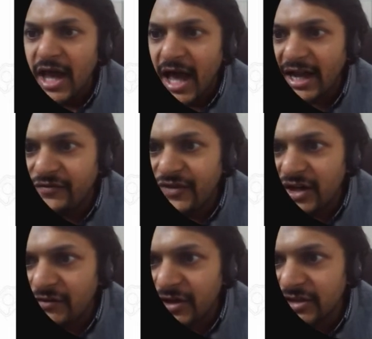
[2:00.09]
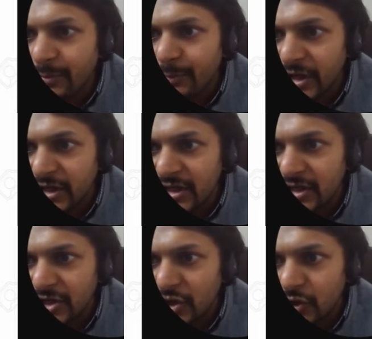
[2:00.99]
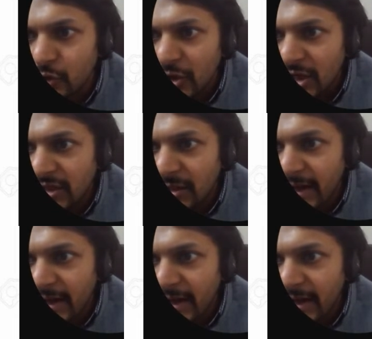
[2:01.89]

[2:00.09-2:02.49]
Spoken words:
And if there was a point here, Q, the